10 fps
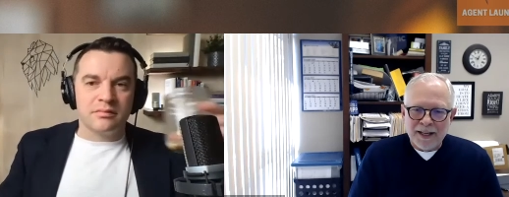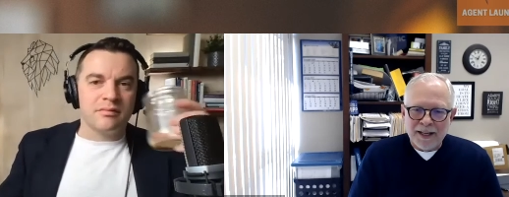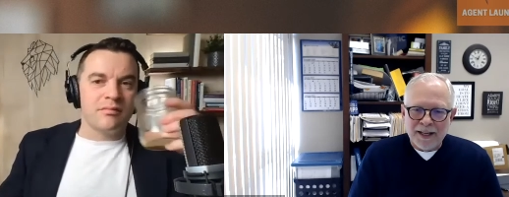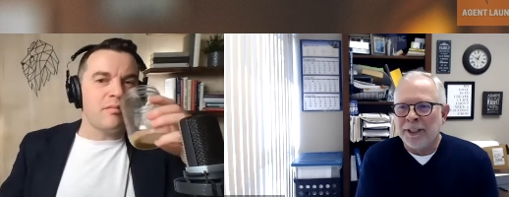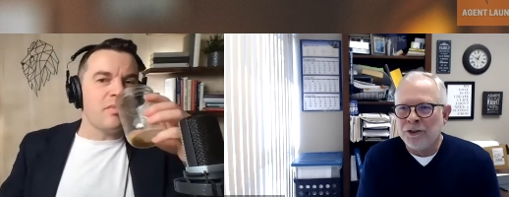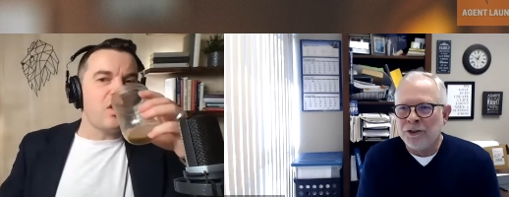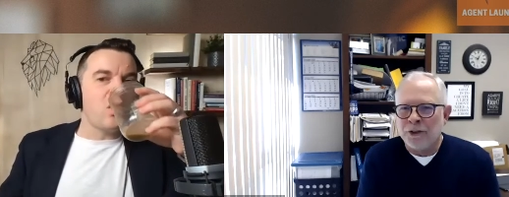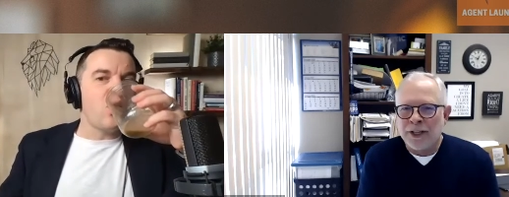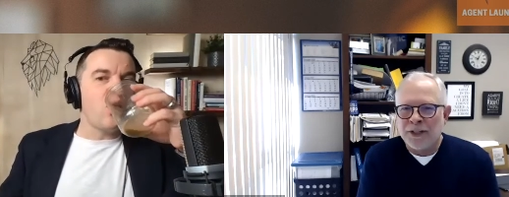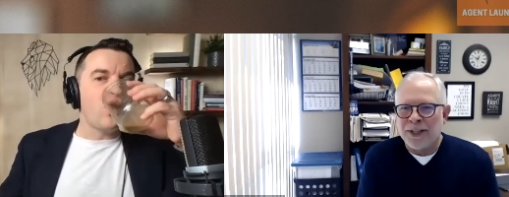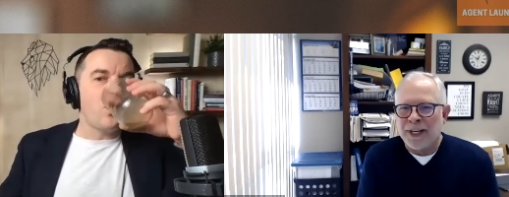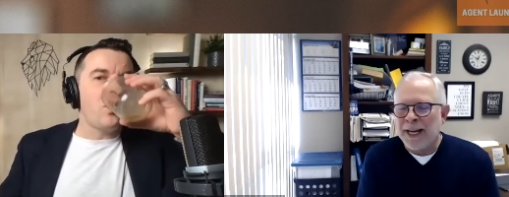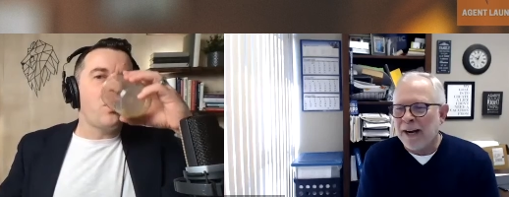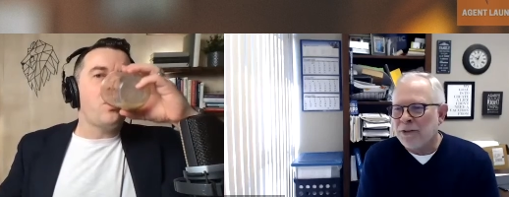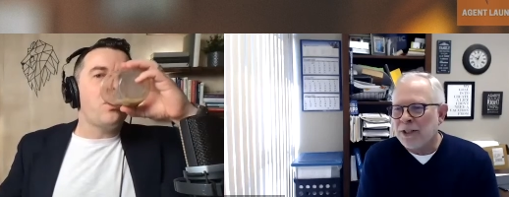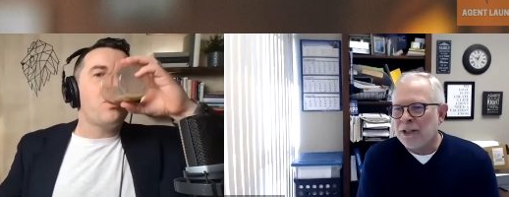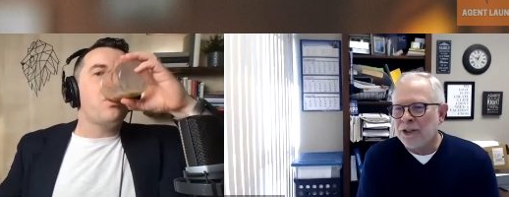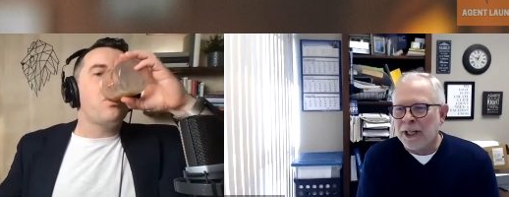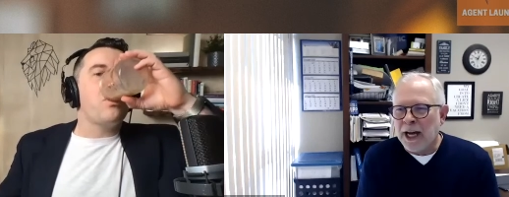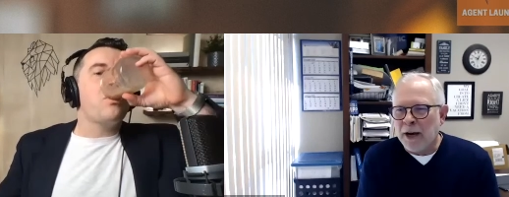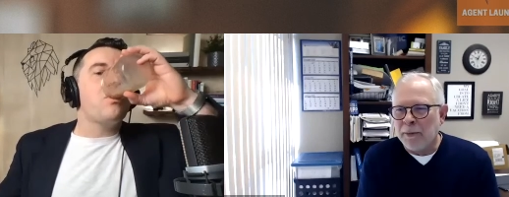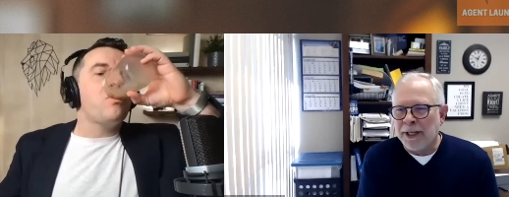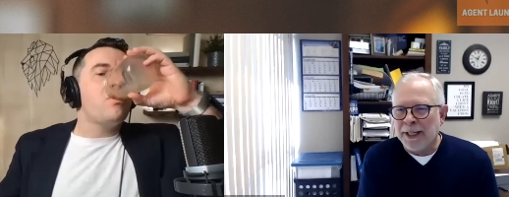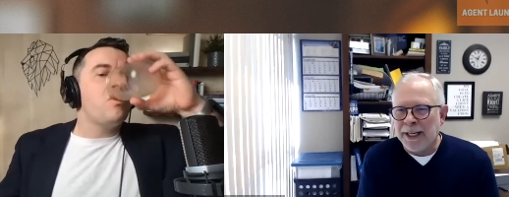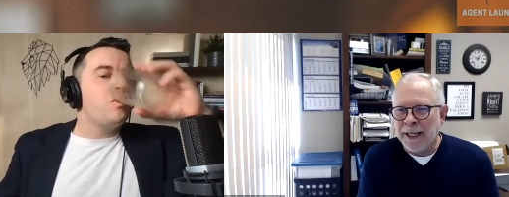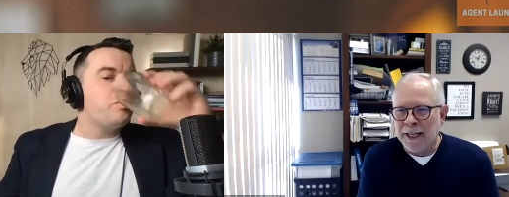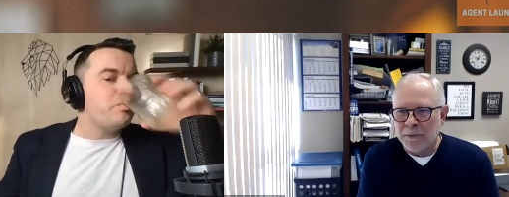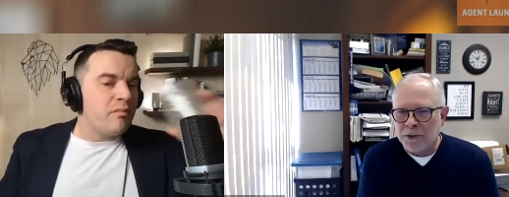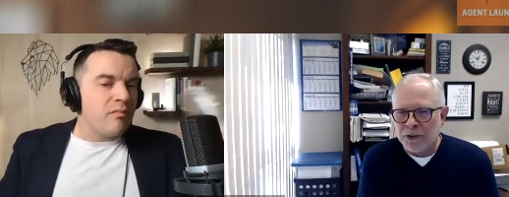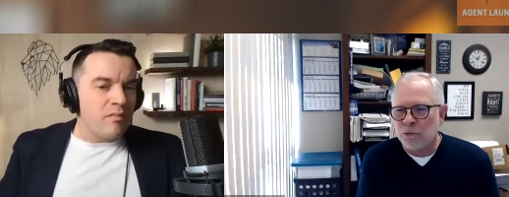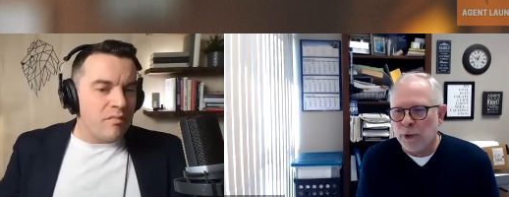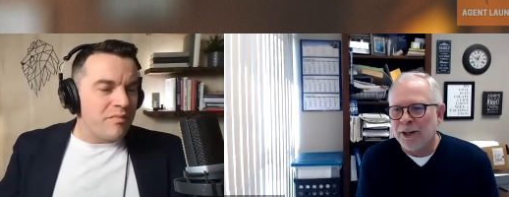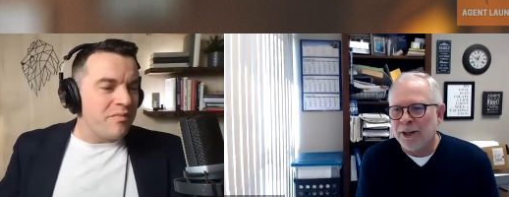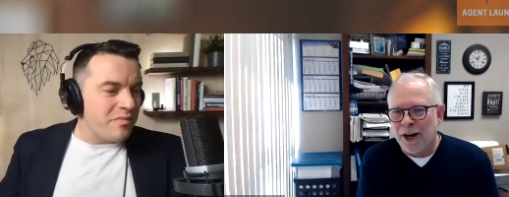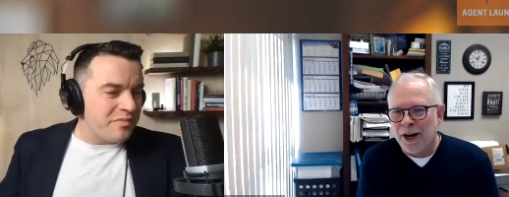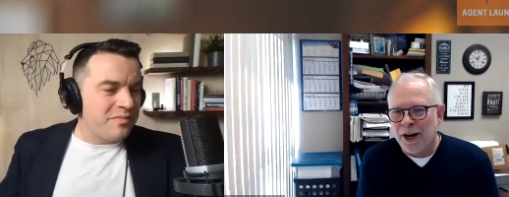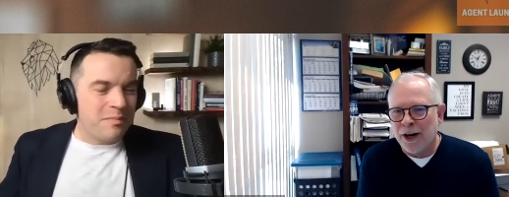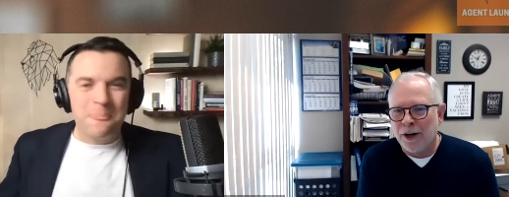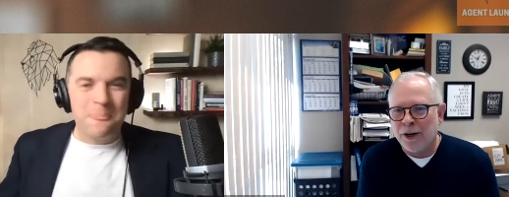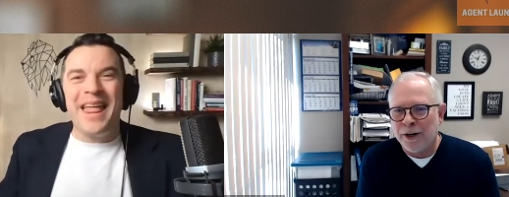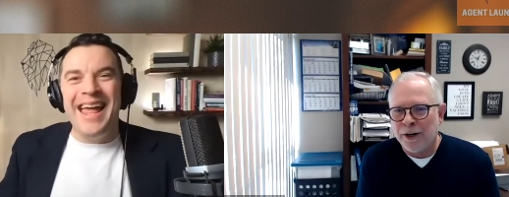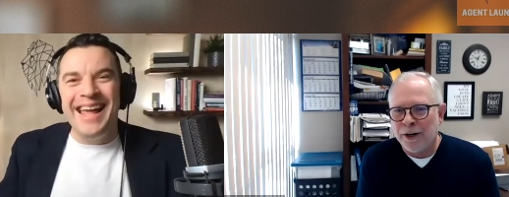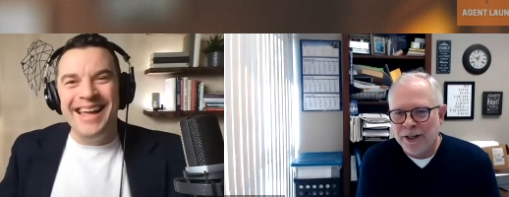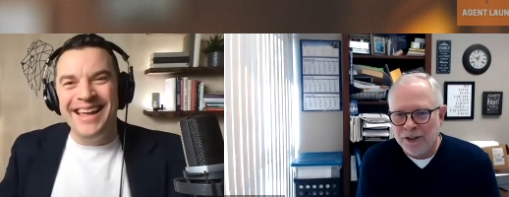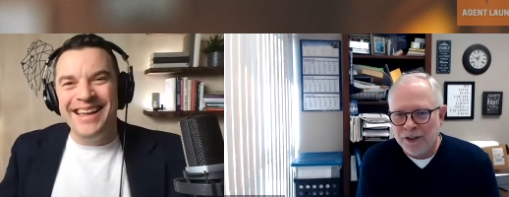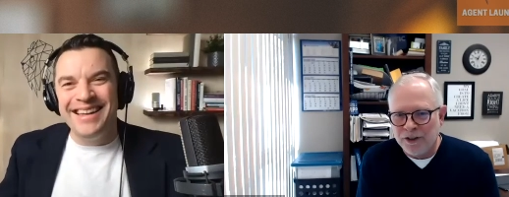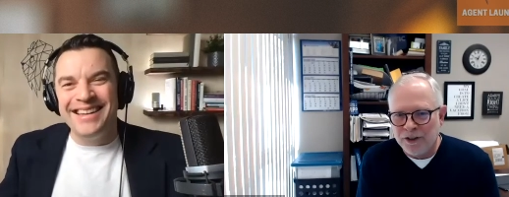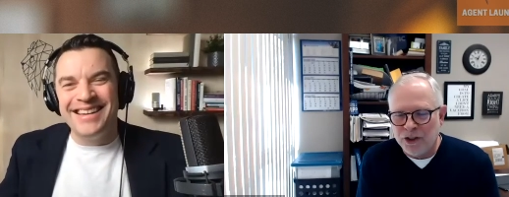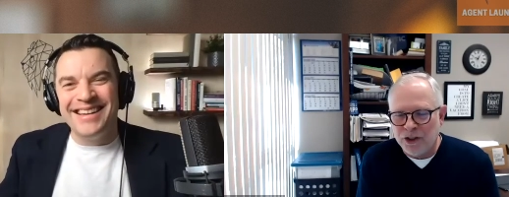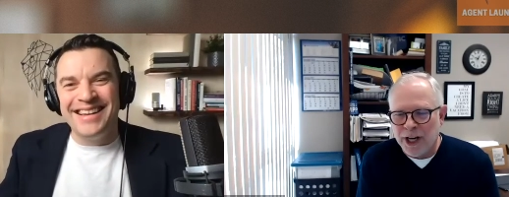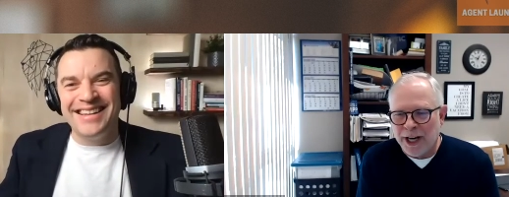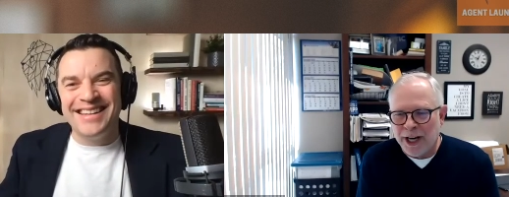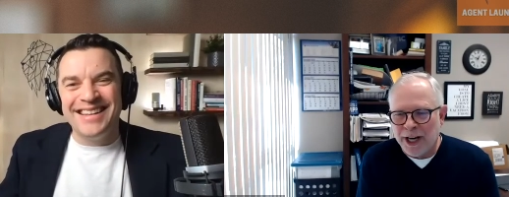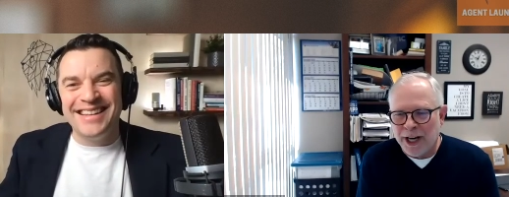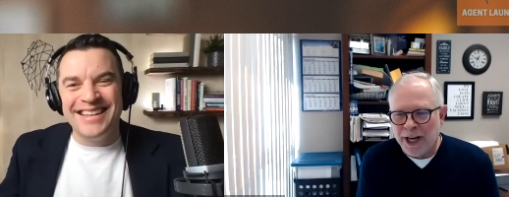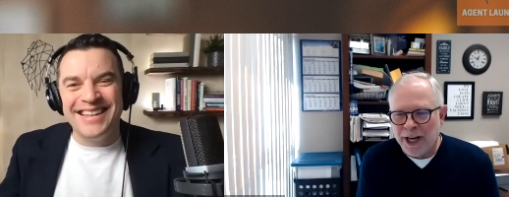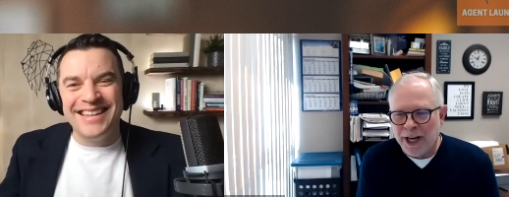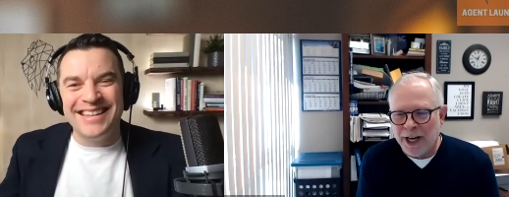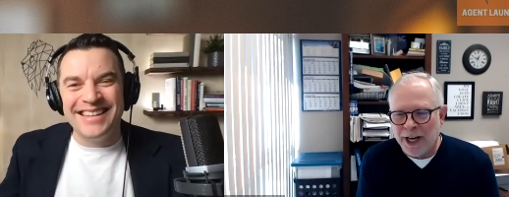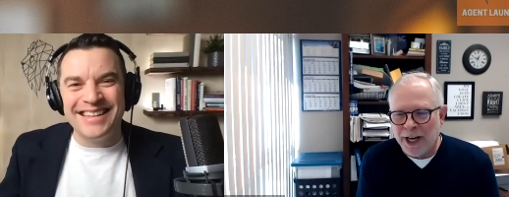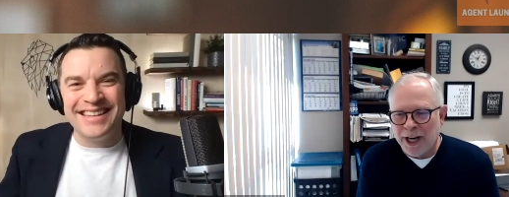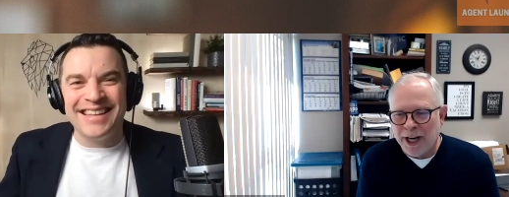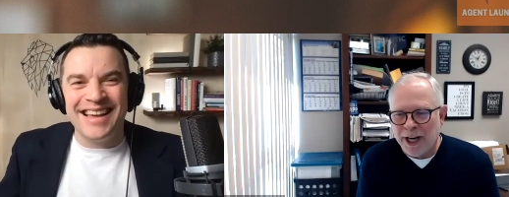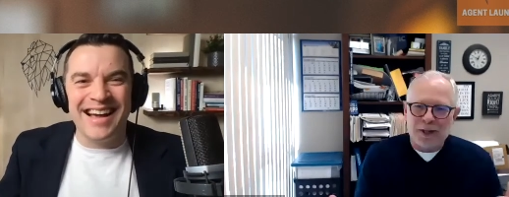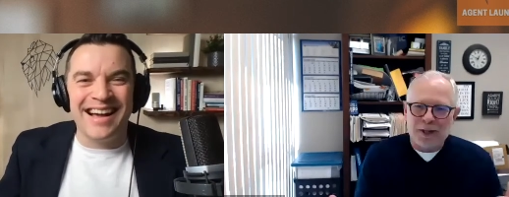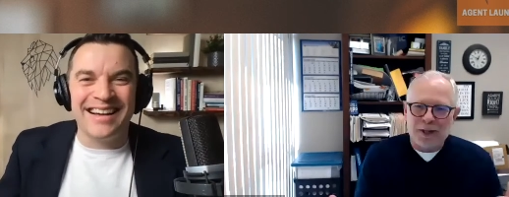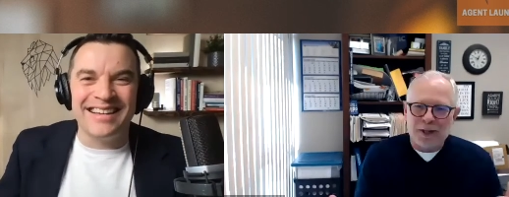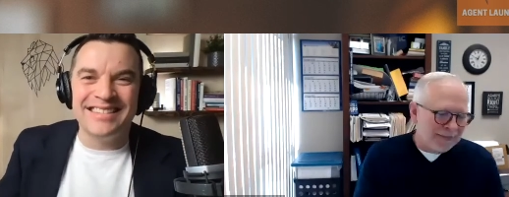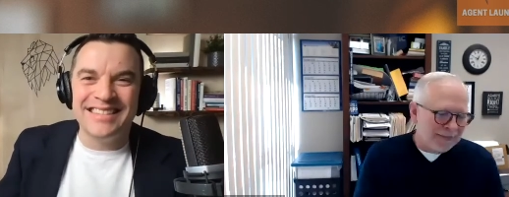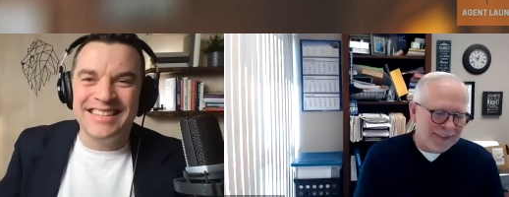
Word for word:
Speaker 1: I always use my middle initial because I have such a common name. So it's Rick R. Johnson. Yeah.